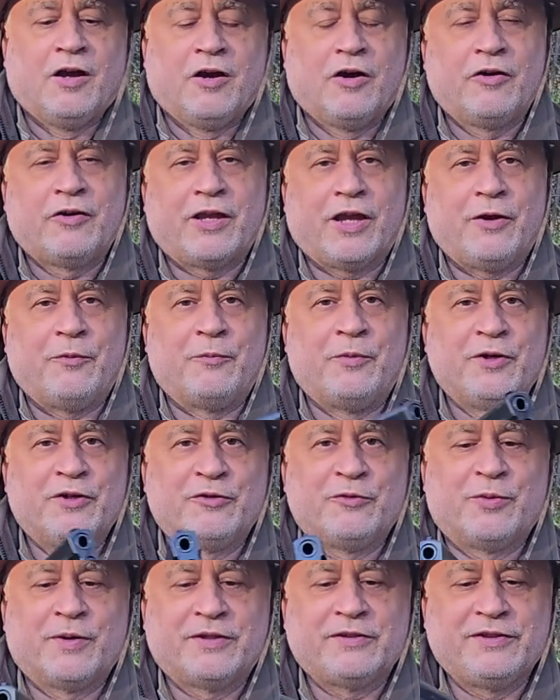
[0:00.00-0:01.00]
Okay,
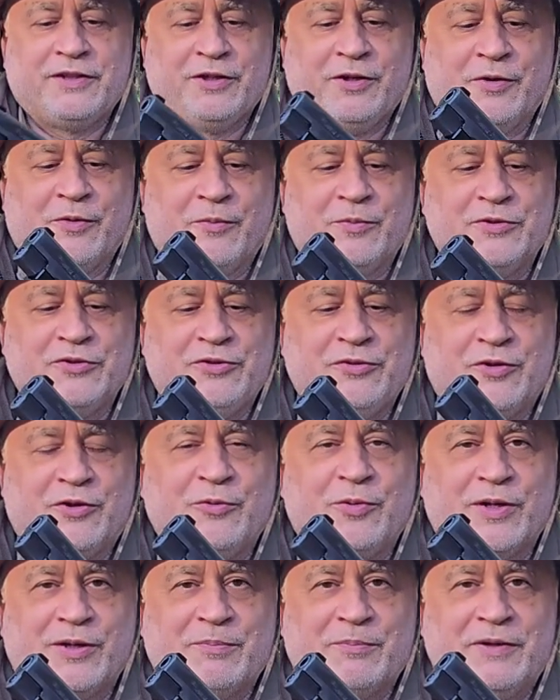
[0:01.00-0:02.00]
real quickly, we'll do a
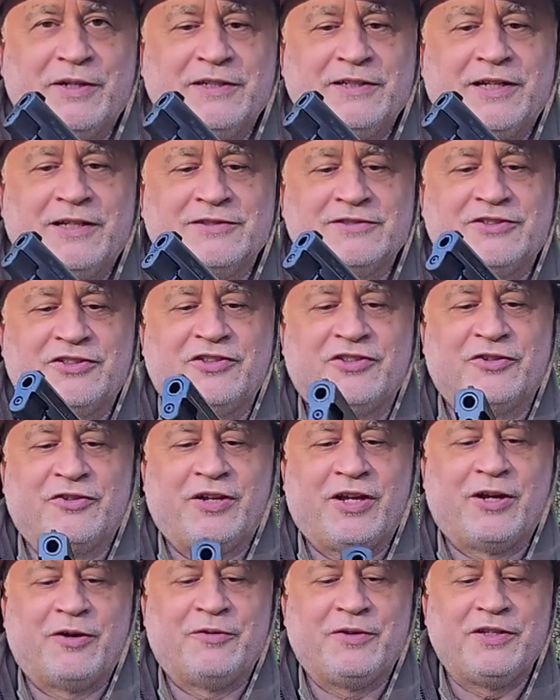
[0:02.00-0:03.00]
quick breakdown just to show
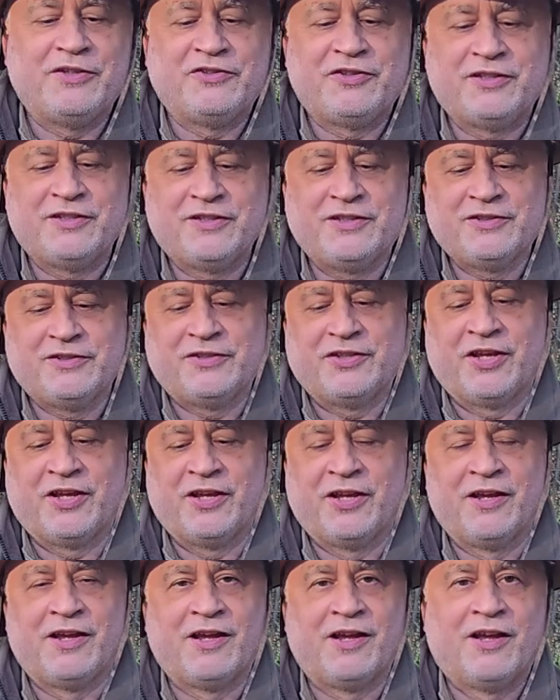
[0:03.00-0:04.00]
you how easy it is.
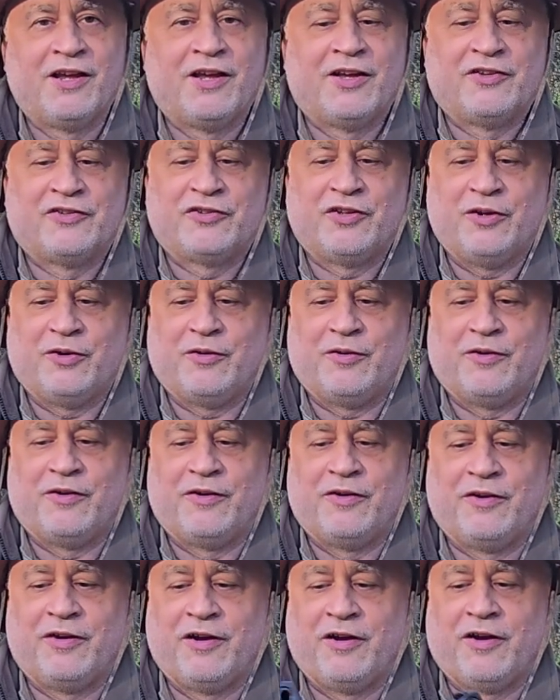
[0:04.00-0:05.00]
So,
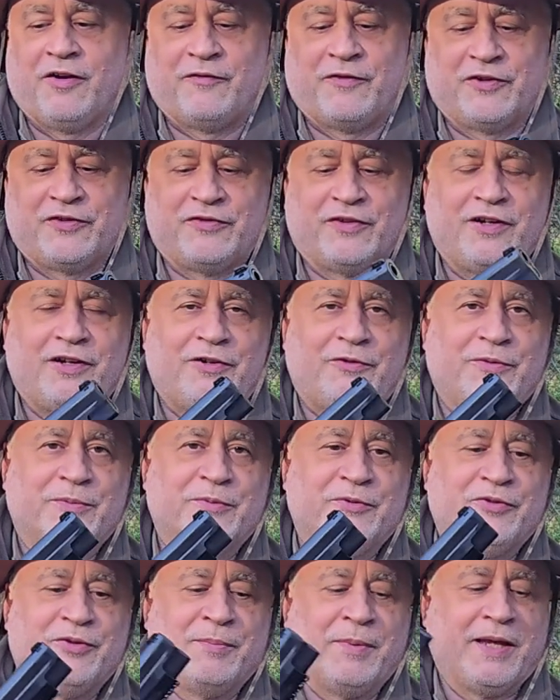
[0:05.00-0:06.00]
first of all,
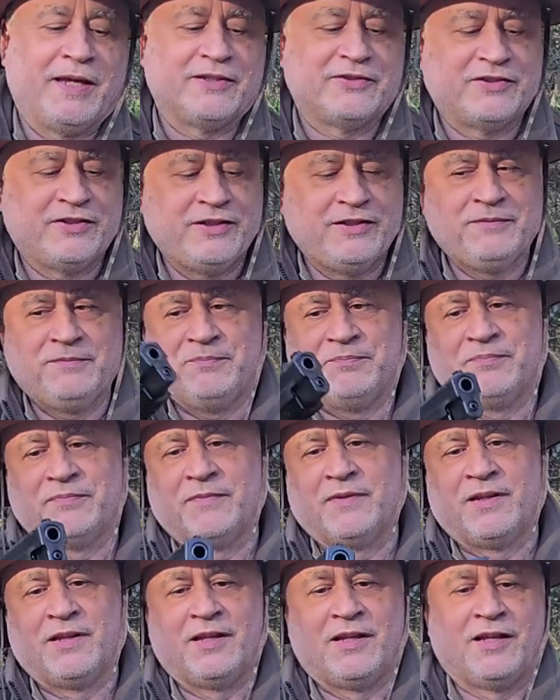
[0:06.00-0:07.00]
remove the magazine,
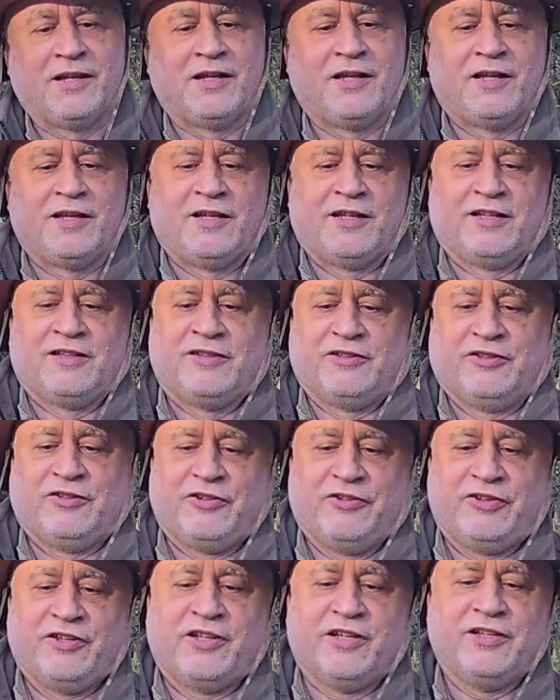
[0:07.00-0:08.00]

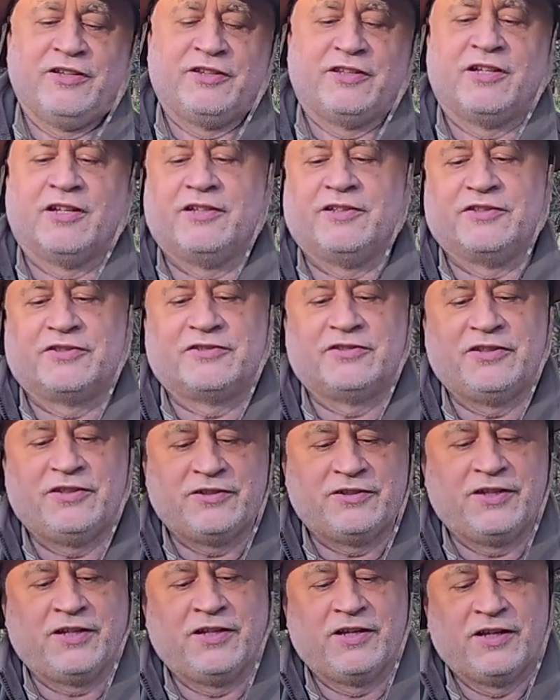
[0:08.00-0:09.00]
clear the gun is
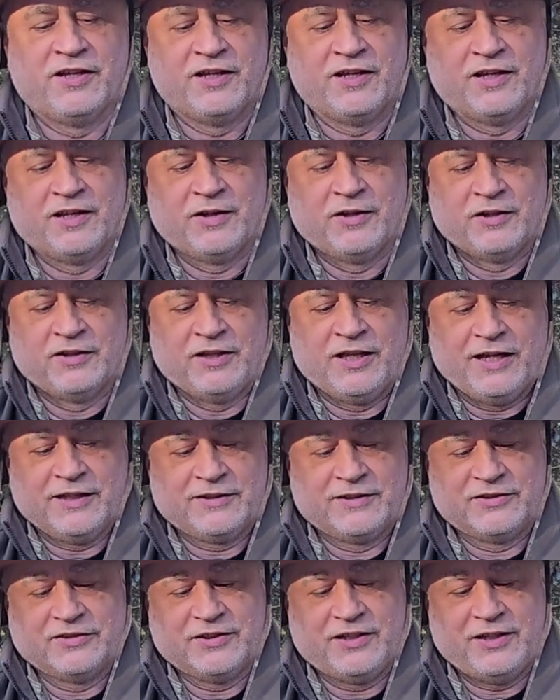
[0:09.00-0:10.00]
cleared,
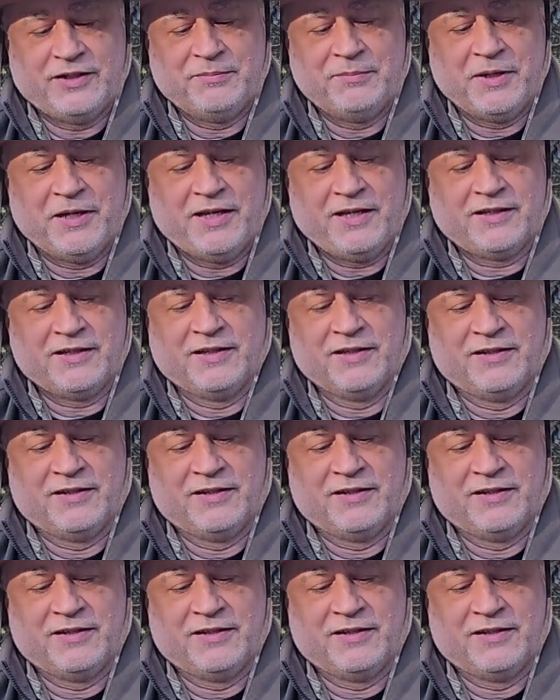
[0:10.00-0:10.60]
lock the slide back,